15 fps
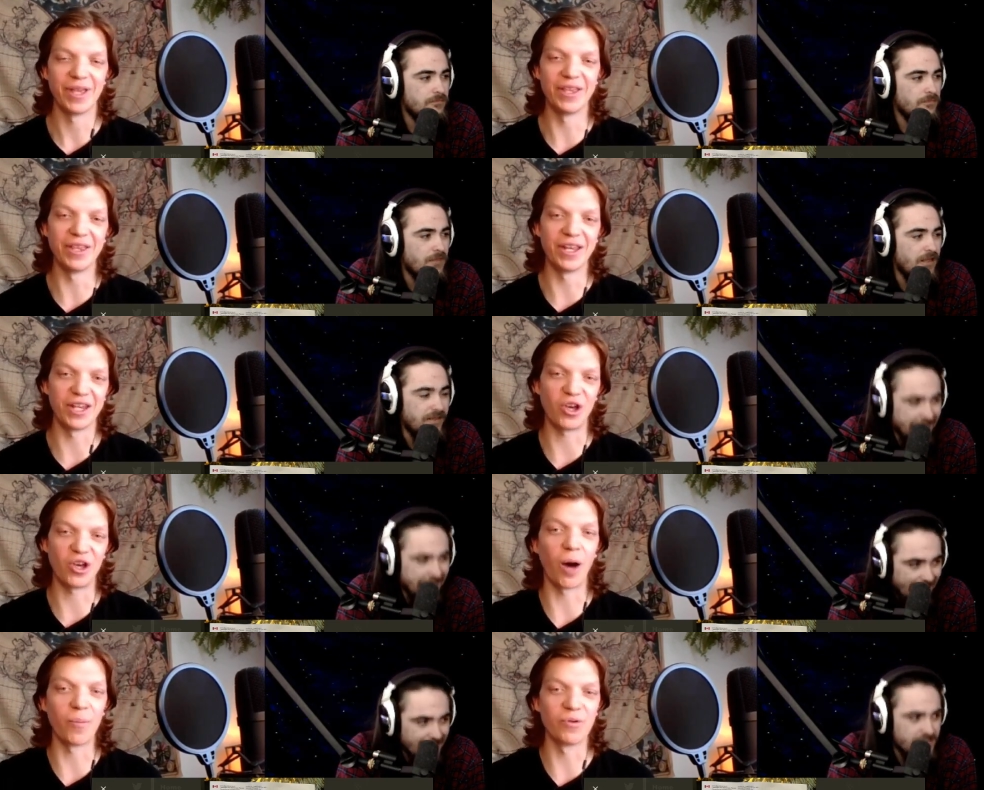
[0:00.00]
Speaker 1: and, and
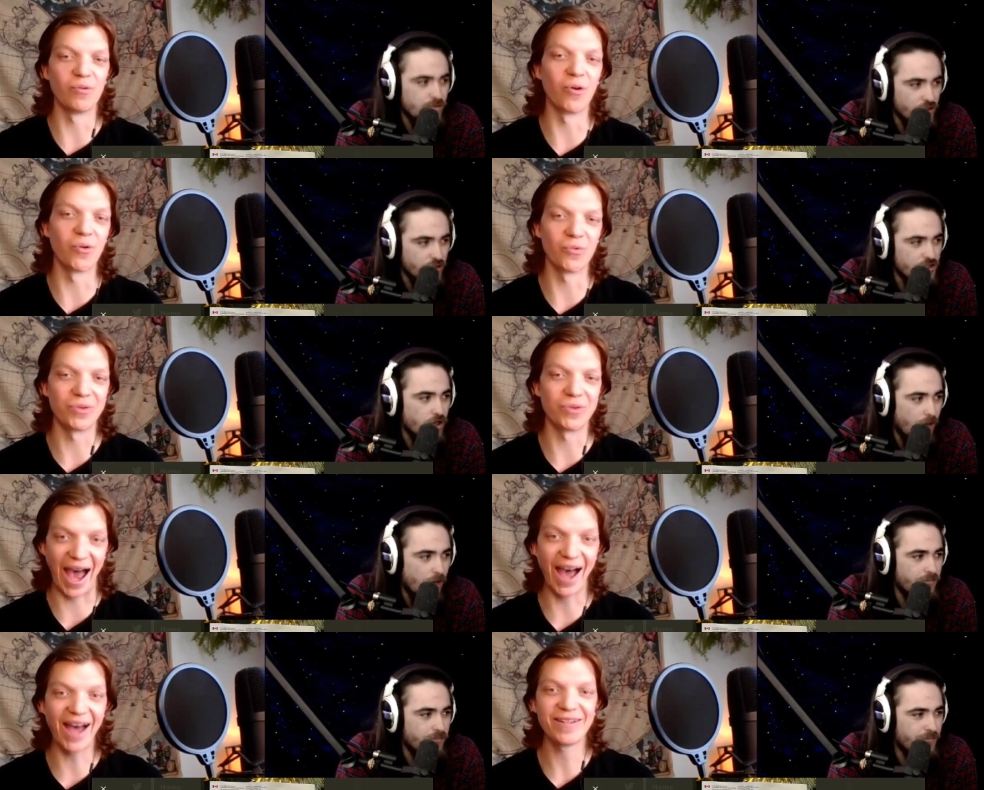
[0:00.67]
then that's he what's
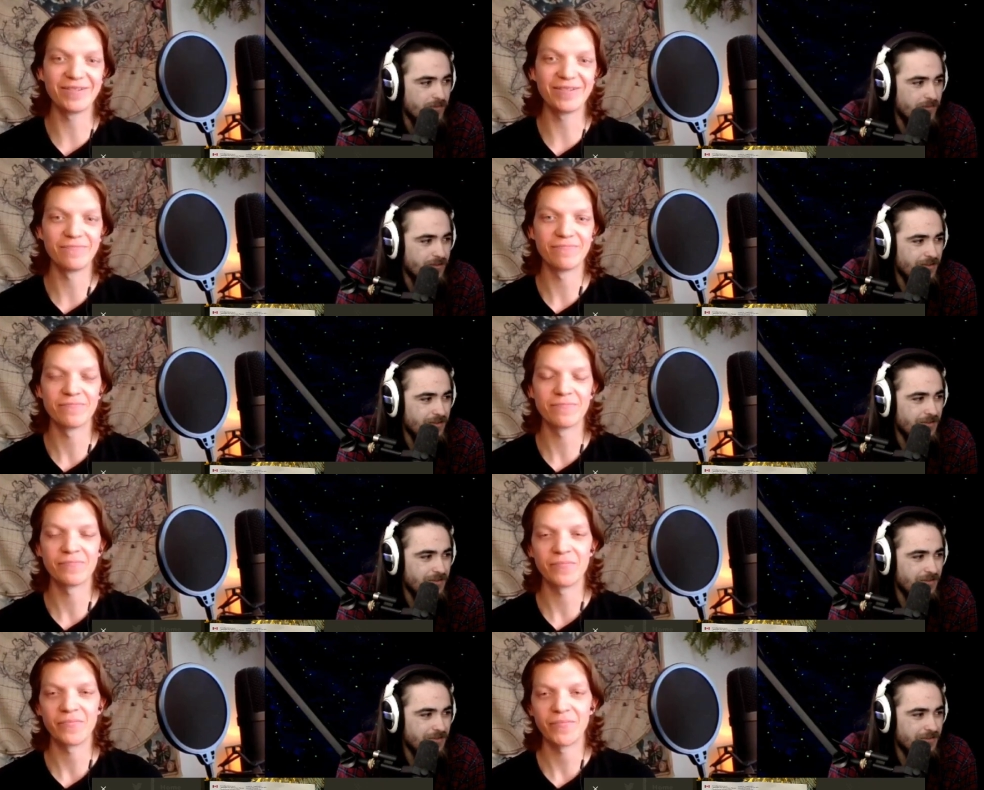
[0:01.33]
cop- that.
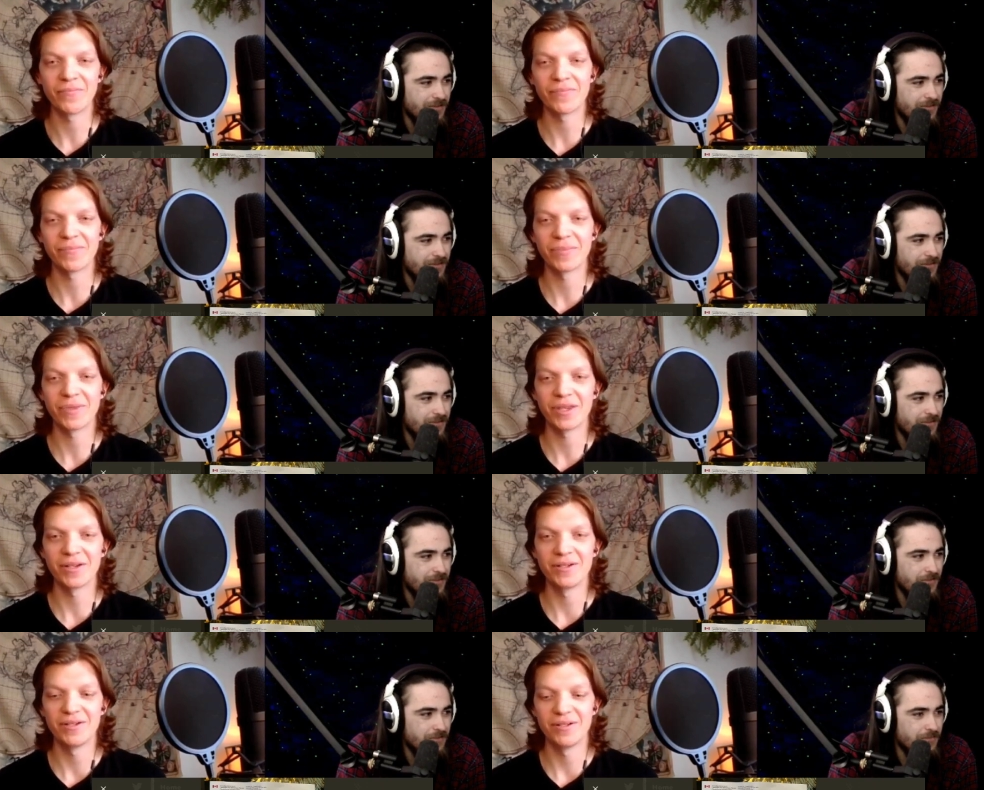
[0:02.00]

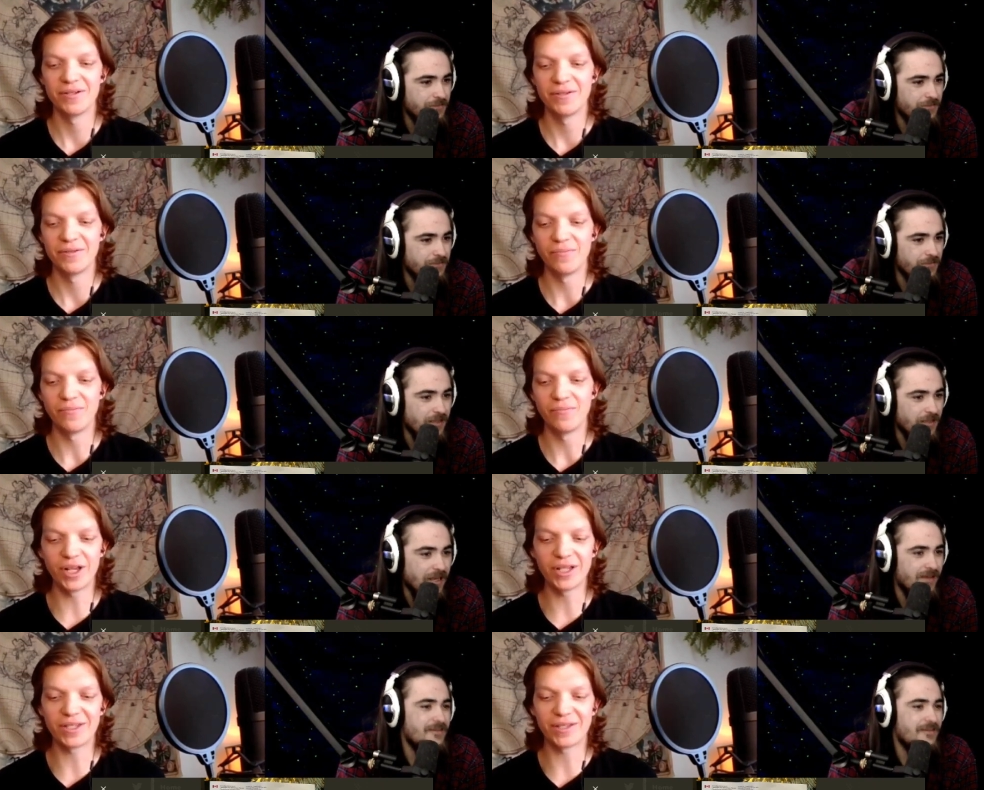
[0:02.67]
Yeah,
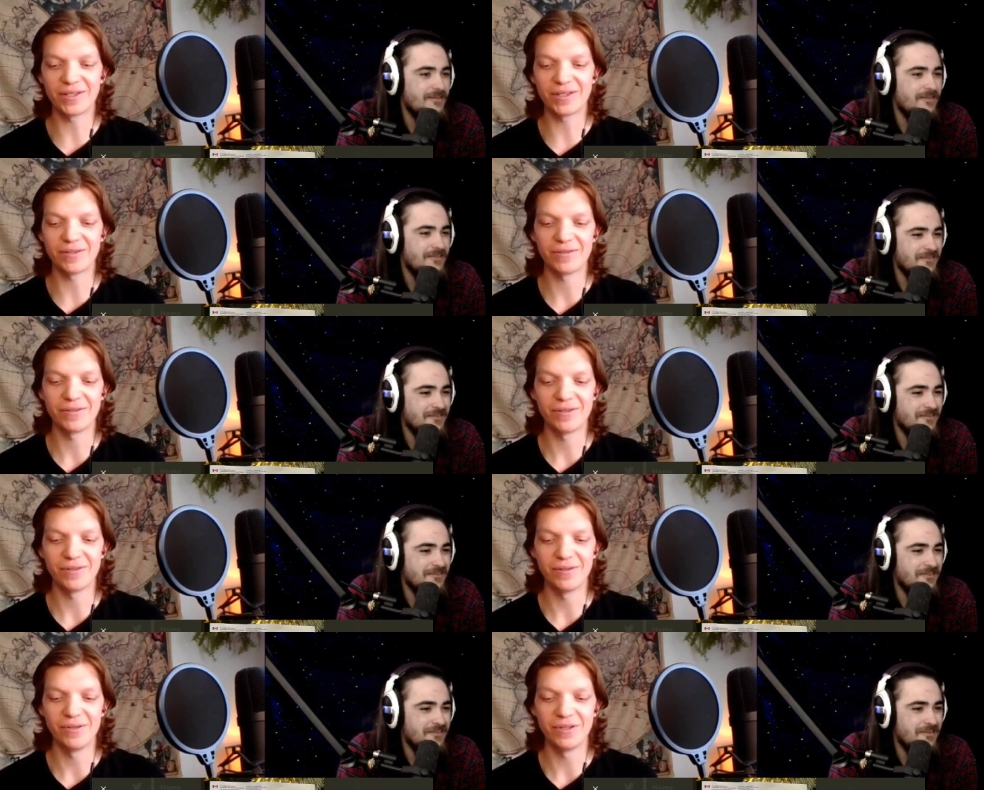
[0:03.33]
but it's
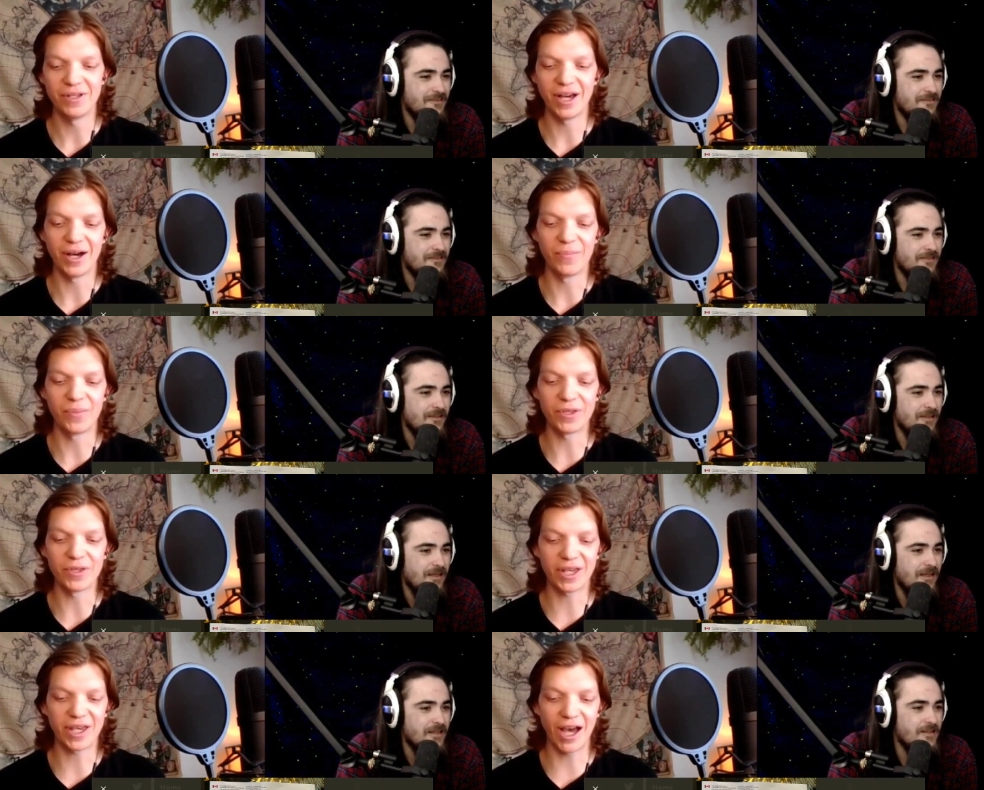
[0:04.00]

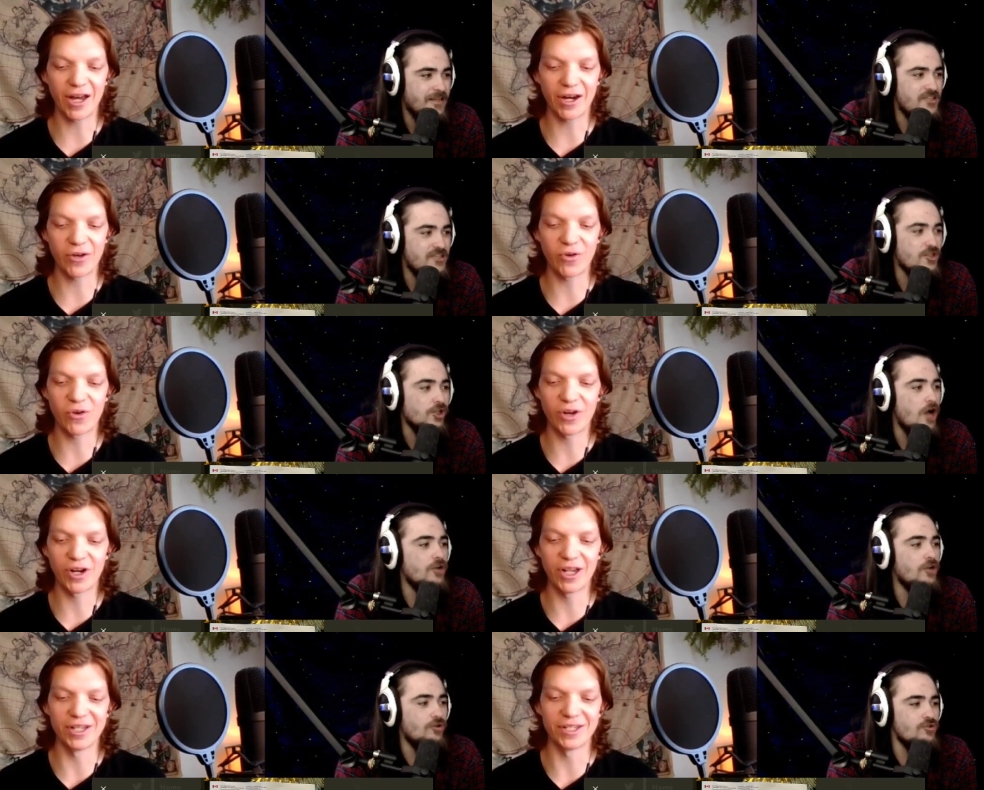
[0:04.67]
yeah, it, but the it's category
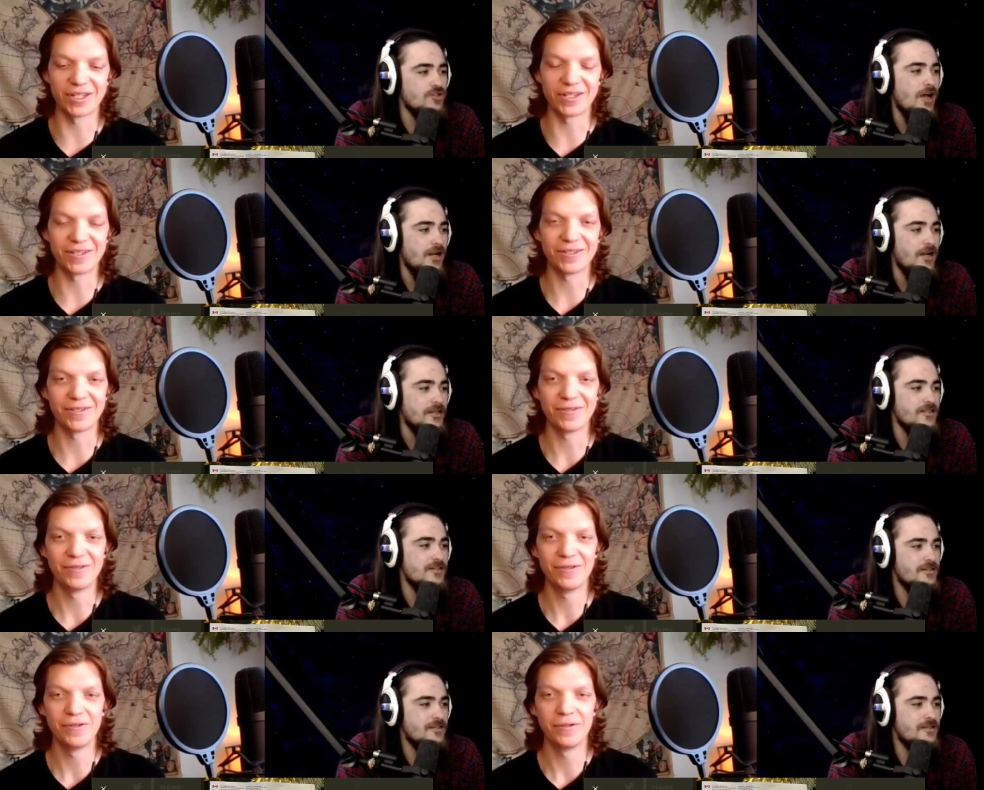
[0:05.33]
along those
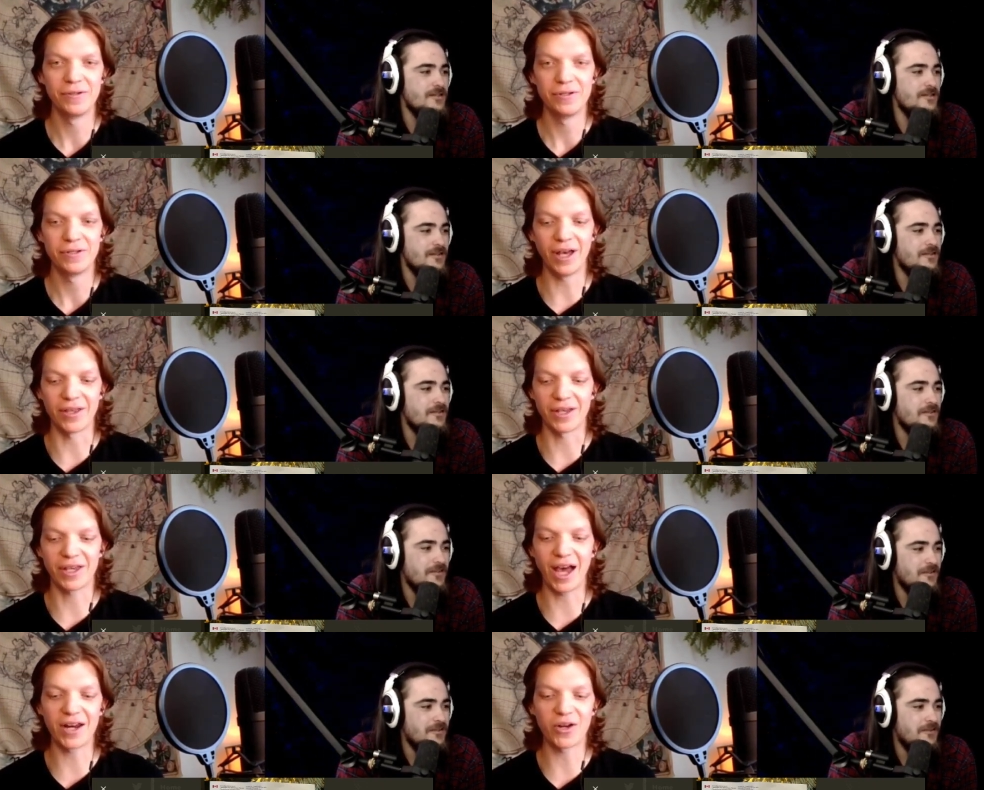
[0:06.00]
lines. yeah, the